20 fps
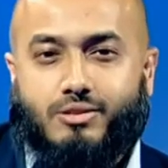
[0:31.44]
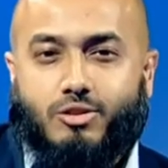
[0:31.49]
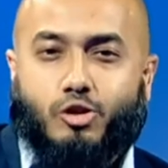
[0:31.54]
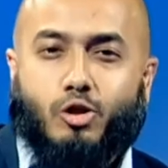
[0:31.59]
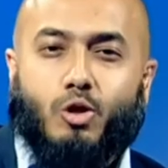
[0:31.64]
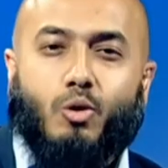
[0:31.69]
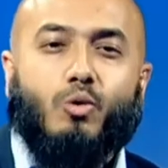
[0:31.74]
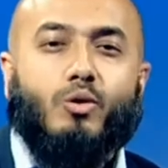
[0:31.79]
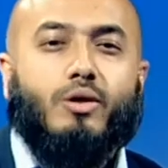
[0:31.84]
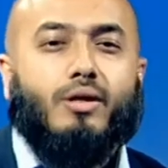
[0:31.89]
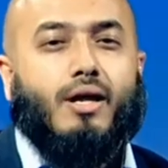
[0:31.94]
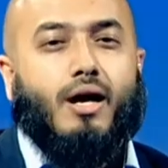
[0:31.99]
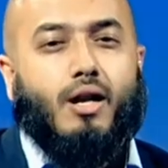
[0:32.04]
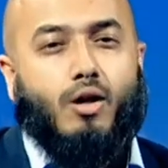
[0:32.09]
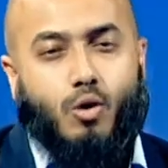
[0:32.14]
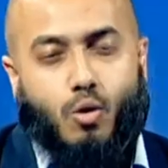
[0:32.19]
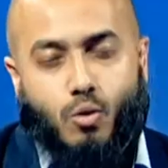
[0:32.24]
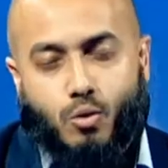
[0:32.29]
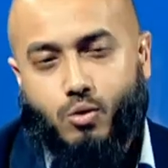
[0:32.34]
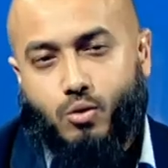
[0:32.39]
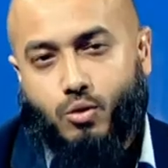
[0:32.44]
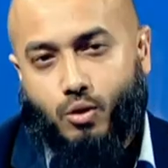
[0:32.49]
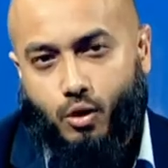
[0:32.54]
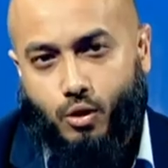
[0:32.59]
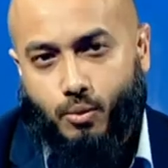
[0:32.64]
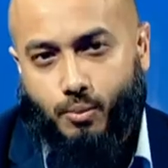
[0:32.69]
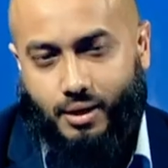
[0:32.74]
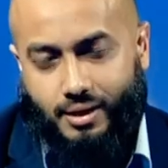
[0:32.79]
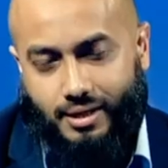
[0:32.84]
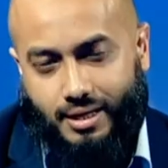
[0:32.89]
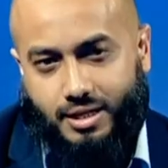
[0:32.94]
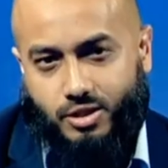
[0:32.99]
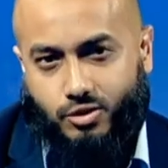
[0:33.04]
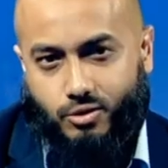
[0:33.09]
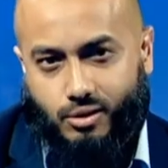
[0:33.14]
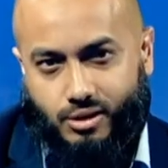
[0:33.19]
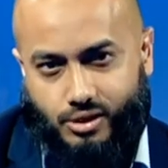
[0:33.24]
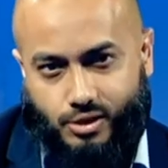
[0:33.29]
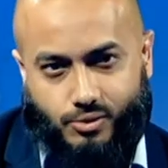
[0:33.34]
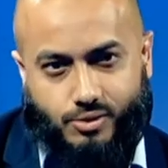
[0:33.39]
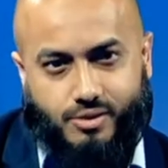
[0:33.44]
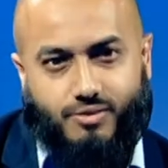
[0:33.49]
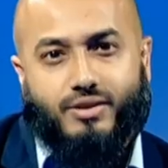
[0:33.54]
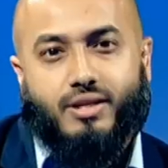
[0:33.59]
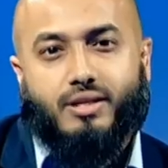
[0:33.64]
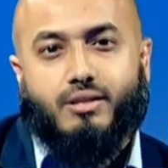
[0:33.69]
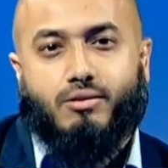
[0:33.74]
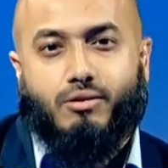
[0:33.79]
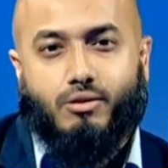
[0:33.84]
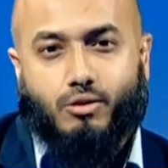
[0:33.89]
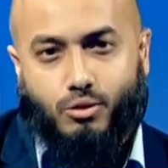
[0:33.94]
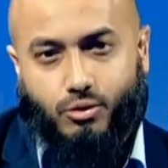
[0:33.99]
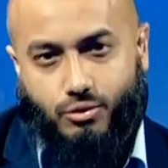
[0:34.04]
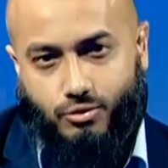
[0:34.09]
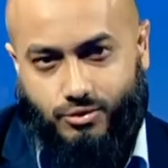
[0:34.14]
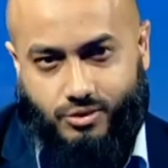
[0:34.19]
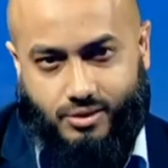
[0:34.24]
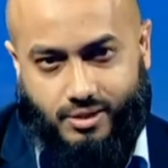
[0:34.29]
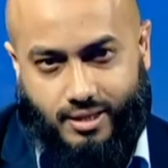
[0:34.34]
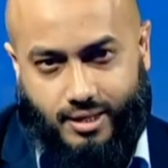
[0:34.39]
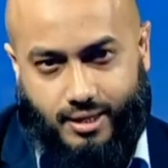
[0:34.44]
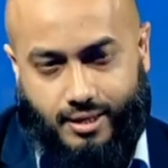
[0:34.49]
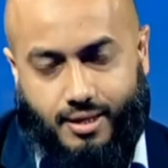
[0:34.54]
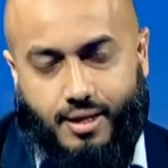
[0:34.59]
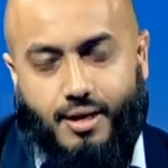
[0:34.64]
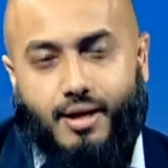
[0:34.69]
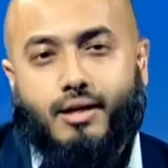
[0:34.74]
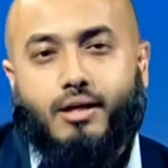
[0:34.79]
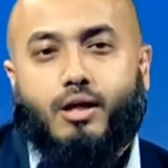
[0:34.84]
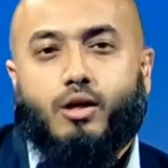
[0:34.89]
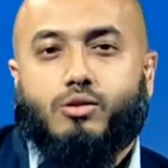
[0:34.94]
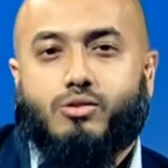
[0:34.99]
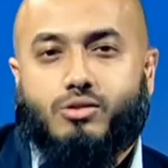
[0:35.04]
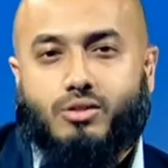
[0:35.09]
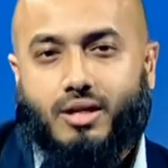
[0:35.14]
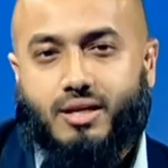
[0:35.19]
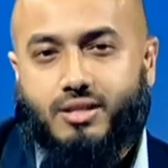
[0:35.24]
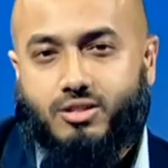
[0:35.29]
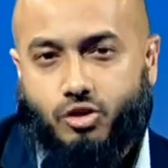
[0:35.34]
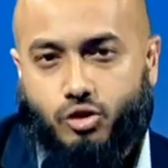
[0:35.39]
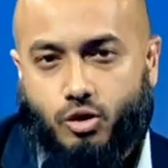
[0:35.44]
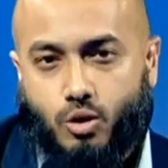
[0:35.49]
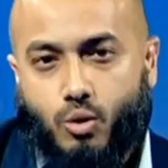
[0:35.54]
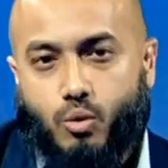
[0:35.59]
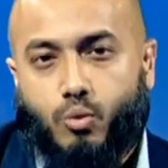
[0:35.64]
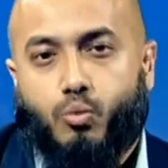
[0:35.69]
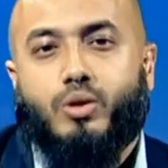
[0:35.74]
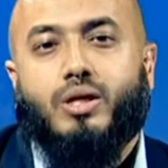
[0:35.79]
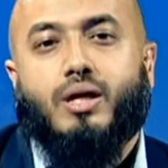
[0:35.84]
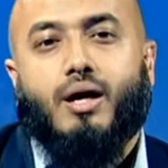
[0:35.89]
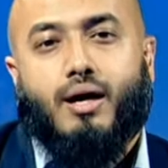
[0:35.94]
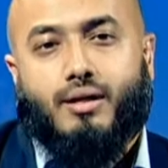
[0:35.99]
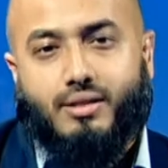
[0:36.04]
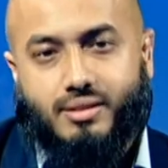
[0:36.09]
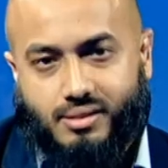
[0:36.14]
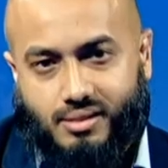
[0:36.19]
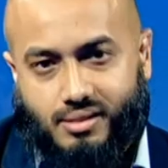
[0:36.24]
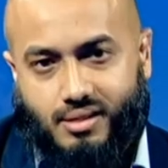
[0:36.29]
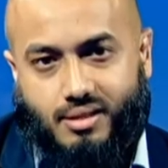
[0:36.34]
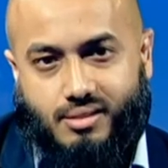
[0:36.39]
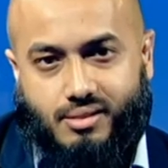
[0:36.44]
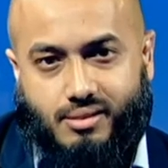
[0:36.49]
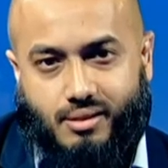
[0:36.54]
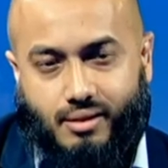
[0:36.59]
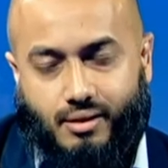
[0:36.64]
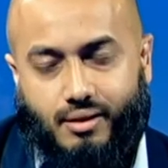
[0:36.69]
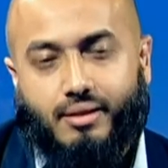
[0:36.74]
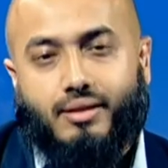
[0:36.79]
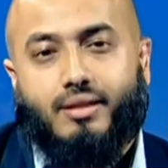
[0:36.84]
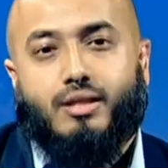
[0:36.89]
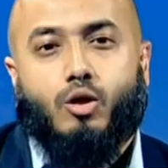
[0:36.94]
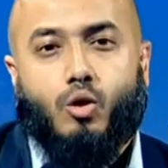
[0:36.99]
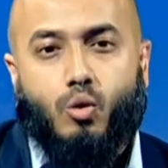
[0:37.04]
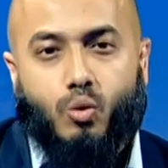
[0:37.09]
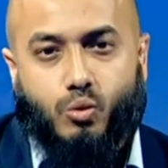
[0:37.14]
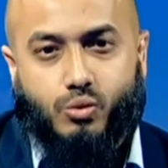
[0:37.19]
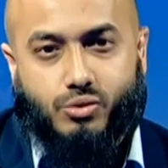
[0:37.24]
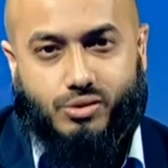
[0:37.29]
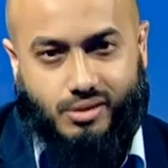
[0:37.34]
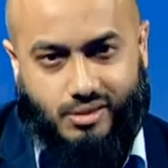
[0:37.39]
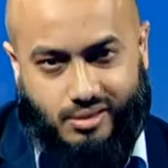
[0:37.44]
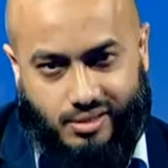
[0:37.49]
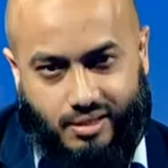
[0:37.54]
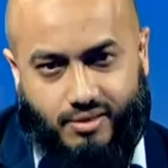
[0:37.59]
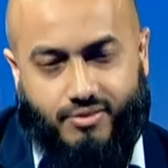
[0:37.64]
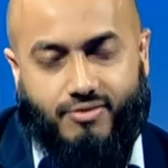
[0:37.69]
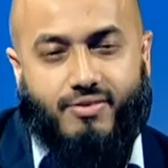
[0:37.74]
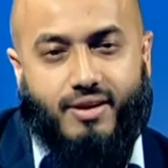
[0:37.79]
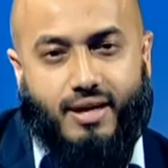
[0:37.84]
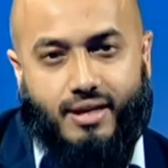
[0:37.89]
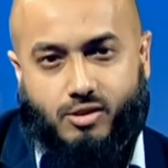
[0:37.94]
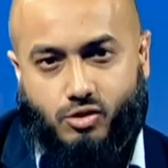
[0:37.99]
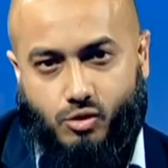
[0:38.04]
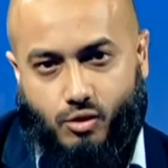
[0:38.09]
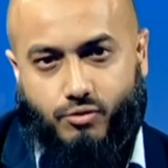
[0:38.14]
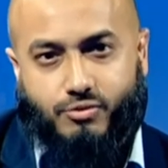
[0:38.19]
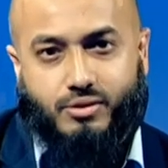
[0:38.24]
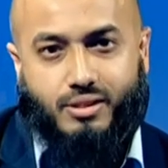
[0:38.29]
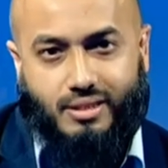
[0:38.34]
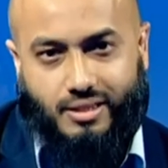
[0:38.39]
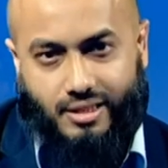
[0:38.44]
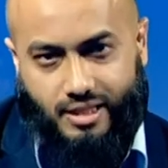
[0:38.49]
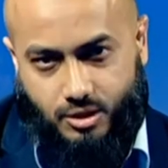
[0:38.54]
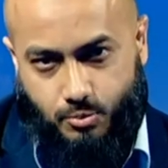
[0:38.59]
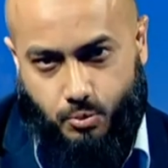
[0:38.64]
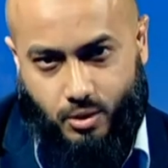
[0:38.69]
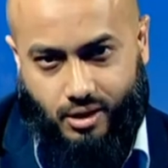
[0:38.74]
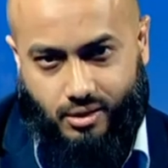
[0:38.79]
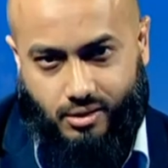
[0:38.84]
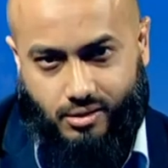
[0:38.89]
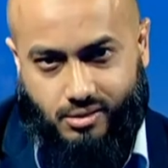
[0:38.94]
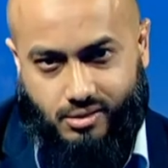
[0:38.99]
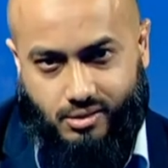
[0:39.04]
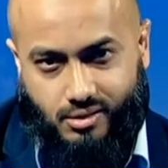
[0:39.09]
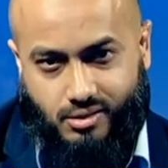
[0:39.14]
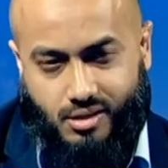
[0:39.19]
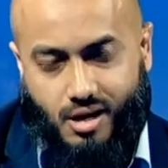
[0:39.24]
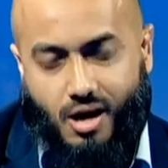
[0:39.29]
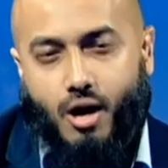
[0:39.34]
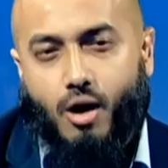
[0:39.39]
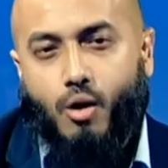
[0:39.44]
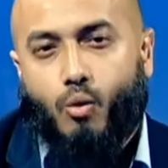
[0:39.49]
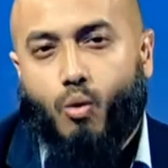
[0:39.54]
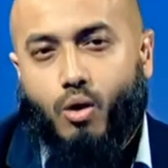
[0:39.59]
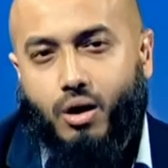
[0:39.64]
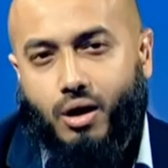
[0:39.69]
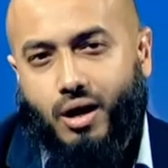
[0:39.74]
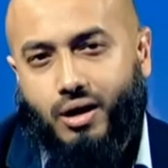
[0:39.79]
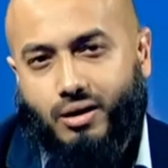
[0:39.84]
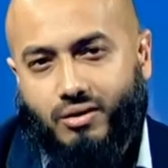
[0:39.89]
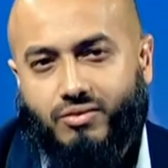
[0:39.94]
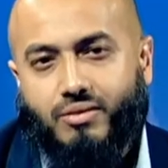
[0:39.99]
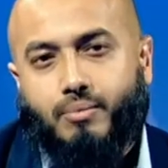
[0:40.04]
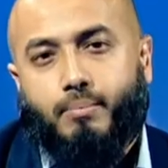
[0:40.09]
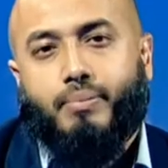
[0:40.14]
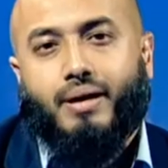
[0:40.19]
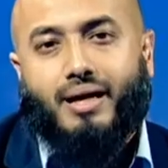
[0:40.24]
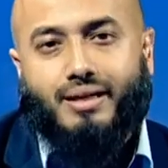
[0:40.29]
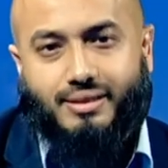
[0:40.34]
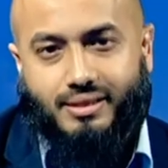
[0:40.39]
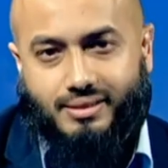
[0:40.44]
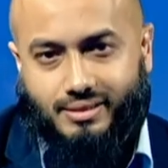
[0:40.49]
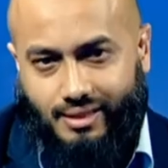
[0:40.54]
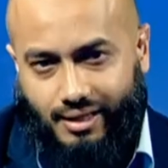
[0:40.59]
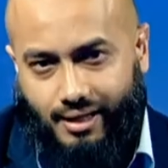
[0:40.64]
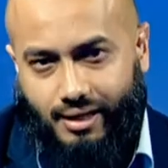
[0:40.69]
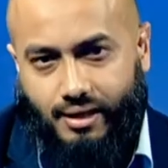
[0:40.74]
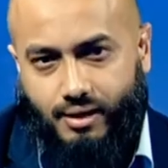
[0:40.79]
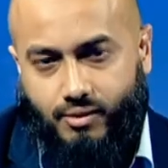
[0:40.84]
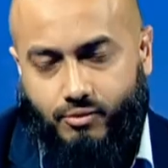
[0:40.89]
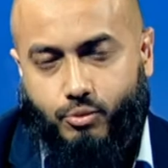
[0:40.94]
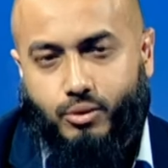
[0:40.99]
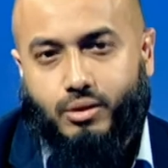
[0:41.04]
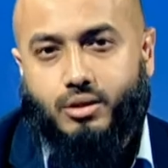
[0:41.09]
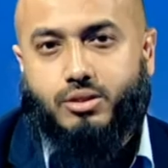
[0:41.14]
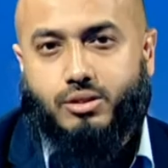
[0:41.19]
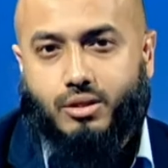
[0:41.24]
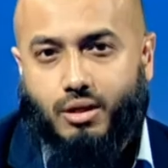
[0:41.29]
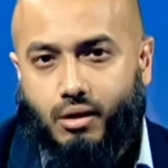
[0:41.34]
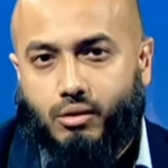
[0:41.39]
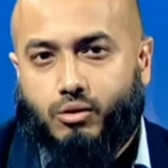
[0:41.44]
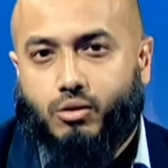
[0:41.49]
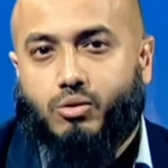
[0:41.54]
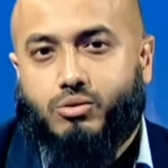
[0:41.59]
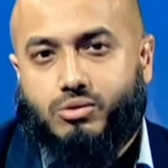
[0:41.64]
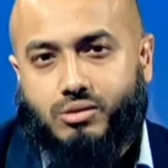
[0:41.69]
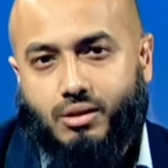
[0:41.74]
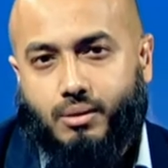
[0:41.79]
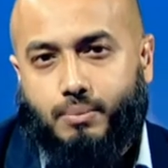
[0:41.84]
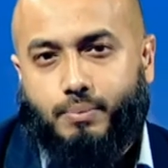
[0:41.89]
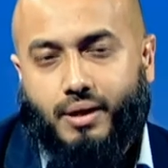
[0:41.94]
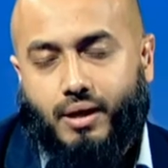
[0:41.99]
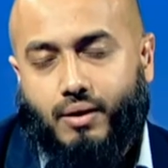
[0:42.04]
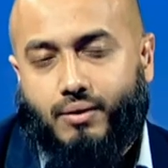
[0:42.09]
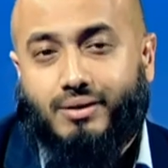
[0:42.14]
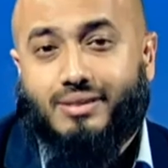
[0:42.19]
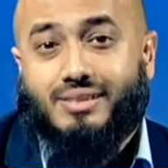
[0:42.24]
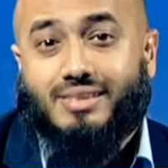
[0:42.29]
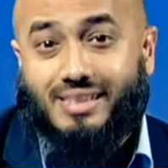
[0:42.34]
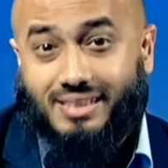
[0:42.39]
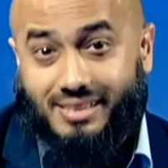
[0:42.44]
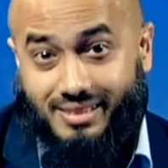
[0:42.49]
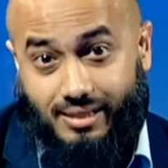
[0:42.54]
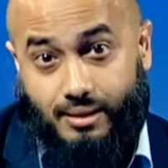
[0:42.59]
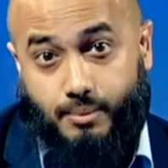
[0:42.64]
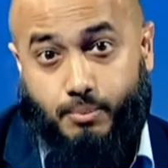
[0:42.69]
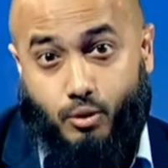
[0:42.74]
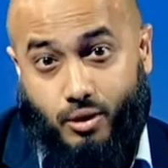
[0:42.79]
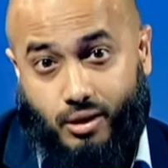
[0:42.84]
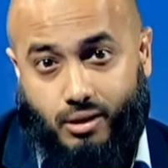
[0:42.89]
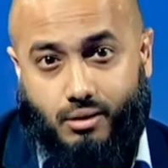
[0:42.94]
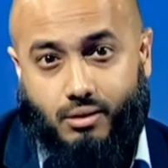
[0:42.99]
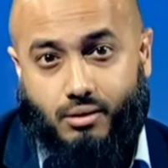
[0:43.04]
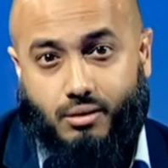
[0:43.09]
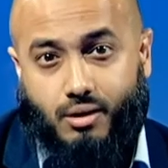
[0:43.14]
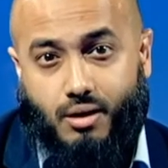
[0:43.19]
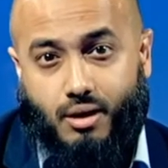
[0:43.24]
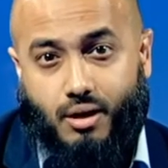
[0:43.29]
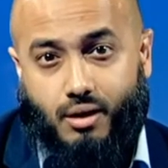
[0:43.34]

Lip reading: Show looking at local, global and national issues affecting the youth of today. Now on today's show we are discussing the causes and effects of teenage pregnancies. What kind of impact does it have when a child goes to their parent and says they're pregnant?